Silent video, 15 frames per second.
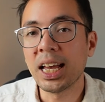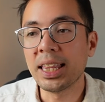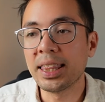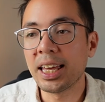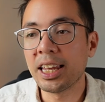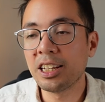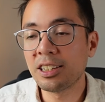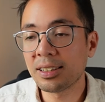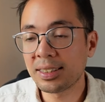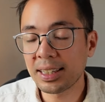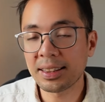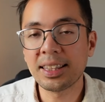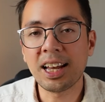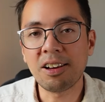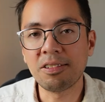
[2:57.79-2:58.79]
And then just
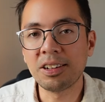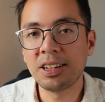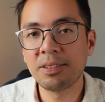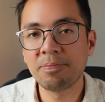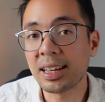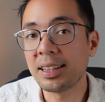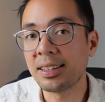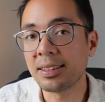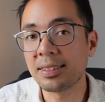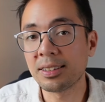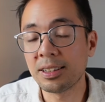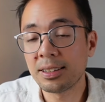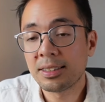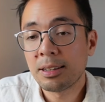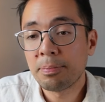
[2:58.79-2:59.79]
sit down, scientist, to
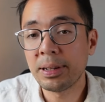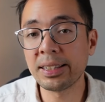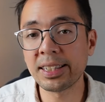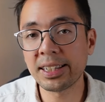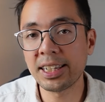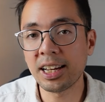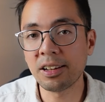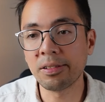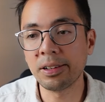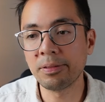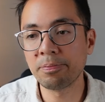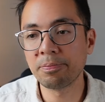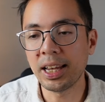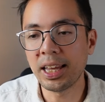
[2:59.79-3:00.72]
just simply sit down.